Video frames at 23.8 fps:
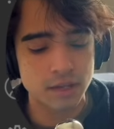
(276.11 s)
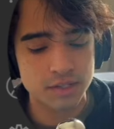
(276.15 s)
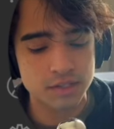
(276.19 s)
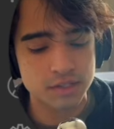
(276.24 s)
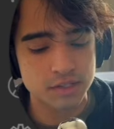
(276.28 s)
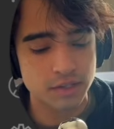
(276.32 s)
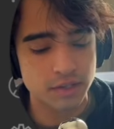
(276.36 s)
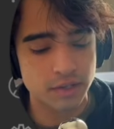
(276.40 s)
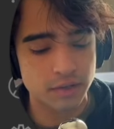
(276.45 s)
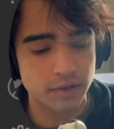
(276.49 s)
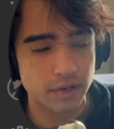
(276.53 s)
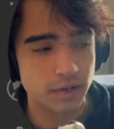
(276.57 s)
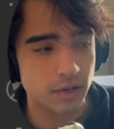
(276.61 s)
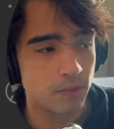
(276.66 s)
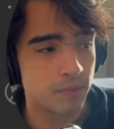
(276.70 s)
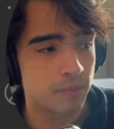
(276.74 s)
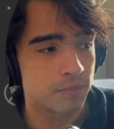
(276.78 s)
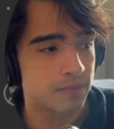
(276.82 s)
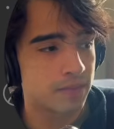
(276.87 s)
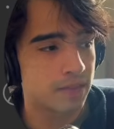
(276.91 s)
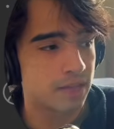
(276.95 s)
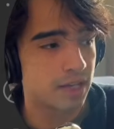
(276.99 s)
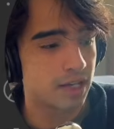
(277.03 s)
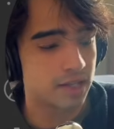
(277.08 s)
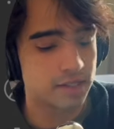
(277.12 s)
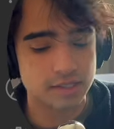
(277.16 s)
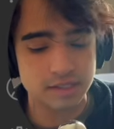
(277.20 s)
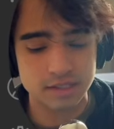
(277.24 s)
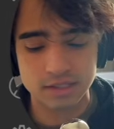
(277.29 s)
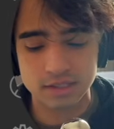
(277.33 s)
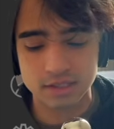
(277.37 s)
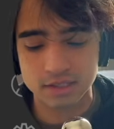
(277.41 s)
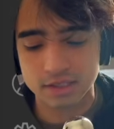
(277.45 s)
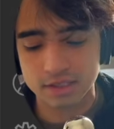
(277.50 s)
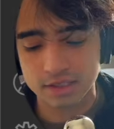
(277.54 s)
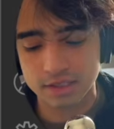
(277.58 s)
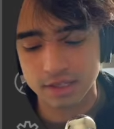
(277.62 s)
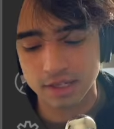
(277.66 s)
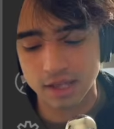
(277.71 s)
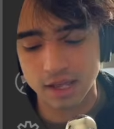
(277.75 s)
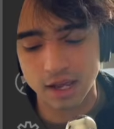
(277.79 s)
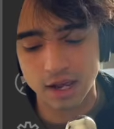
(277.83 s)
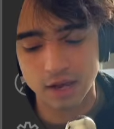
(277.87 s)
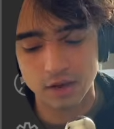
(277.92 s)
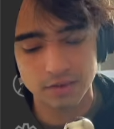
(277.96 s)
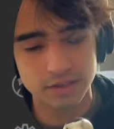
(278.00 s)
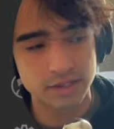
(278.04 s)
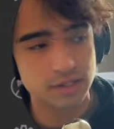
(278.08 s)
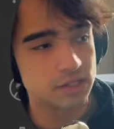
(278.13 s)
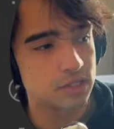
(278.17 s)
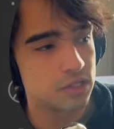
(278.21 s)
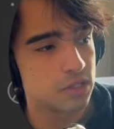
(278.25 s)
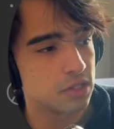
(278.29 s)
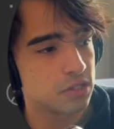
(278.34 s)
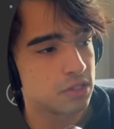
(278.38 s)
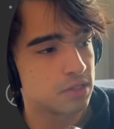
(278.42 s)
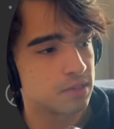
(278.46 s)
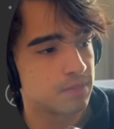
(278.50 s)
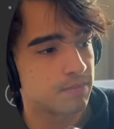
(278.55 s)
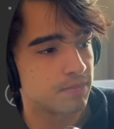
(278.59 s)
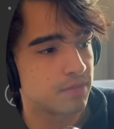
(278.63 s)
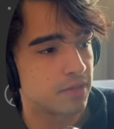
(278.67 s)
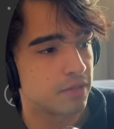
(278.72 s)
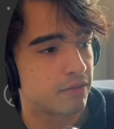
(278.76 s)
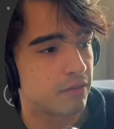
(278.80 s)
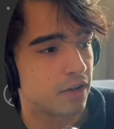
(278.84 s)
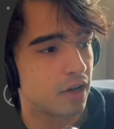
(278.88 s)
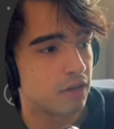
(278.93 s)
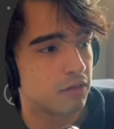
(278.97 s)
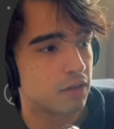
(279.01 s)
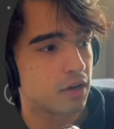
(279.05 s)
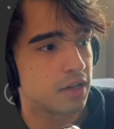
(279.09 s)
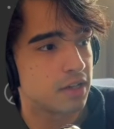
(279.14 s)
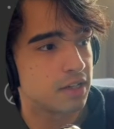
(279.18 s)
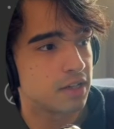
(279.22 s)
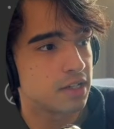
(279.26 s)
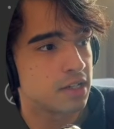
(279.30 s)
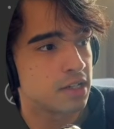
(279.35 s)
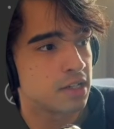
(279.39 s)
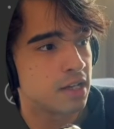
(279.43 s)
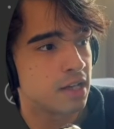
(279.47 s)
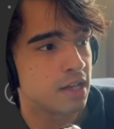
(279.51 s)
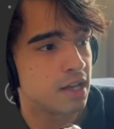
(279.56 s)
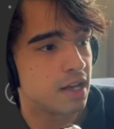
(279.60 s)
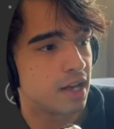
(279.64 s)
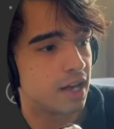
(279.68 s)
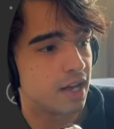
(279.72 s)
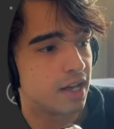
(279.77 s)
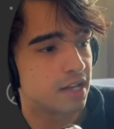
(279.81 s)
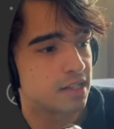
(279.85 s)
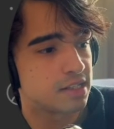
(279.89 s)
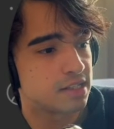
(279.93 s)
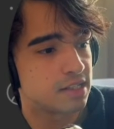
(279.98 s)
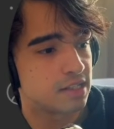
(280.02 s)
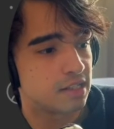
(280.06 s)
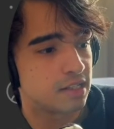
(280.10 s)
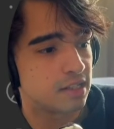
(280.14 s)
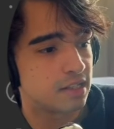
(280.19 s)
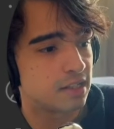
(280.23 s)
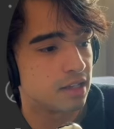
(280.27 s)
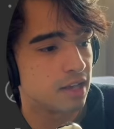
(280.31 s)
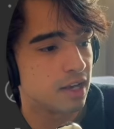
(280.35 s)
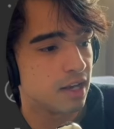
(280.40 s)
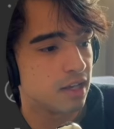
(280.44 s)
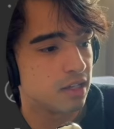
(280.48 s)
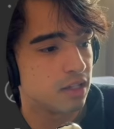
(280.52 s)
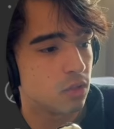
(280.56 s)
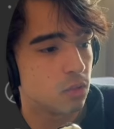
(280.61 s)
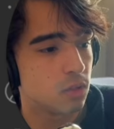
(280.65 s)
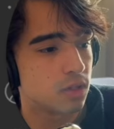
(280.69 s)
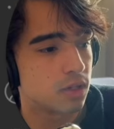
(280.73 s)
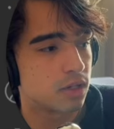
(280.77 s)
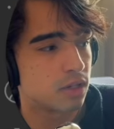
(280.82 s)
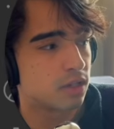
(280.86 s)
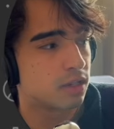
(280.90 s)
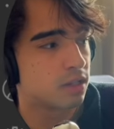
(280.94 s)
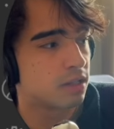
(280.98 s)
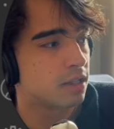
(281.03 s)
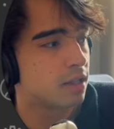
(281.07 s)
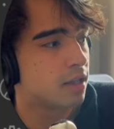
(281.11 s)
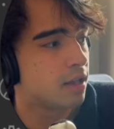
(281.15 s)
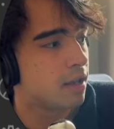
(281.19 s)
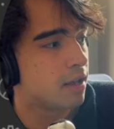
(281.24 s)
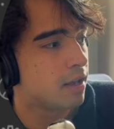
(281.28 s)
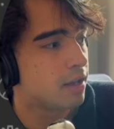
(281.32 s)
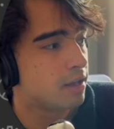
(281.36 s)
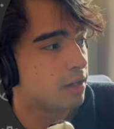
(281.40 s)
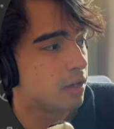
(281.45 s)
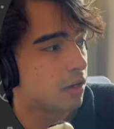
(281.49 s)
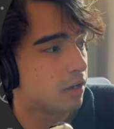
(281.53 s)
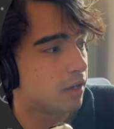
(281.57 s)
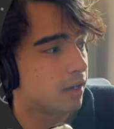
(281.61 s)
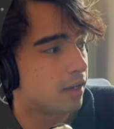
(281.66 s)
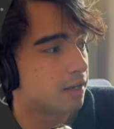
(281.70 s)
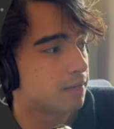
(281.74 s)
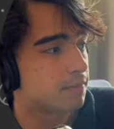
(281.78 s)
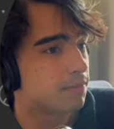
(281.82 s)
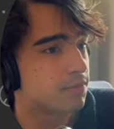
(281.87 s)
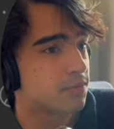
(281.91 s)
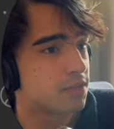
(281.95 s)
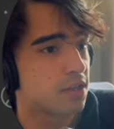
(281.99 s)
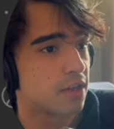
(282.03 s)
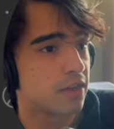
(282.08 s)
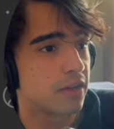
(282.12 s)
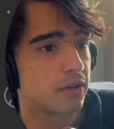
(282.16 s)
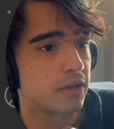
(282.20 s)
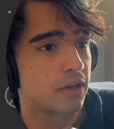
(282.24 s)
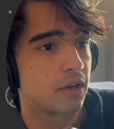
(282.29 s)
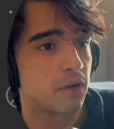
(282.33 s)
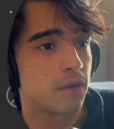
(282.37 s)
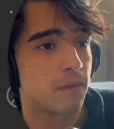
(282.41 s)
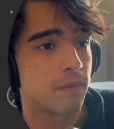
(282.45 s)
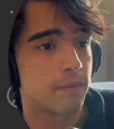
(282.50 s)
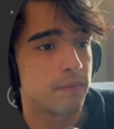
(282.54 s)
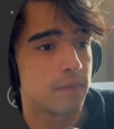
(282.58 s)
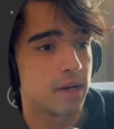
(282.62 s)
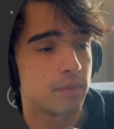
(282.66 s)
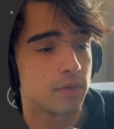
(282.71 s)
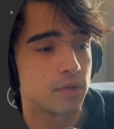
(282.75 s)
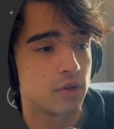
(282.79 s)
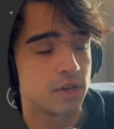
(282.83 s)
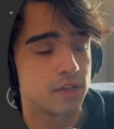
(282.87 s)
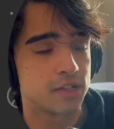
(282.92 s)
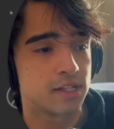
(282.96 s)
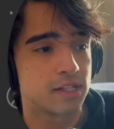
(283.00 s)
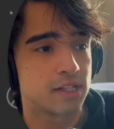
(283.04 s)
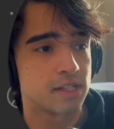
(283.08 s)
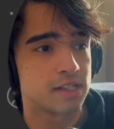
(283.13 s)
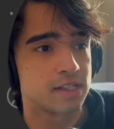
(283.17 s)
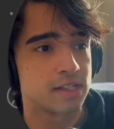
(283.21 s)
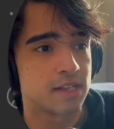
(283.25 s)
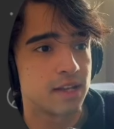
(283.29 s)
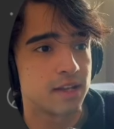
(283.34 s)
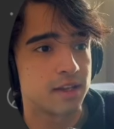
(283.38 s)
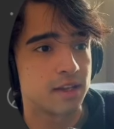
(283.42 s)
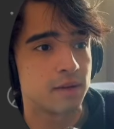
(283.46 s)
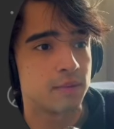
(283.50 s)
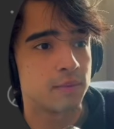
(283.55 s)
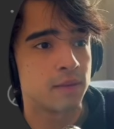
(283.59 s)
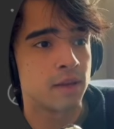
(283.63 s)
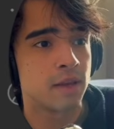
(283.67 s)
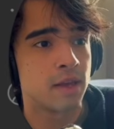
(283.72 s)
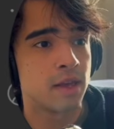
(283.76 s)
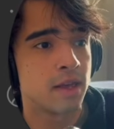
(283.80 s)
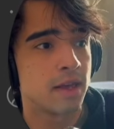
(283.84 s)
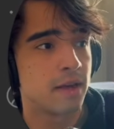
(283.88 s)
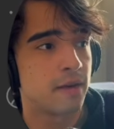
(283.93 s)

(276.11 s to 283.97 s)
So there we go. Let's see how this looks. If I run it, I see hello world. All right, so there we go. My project is set up.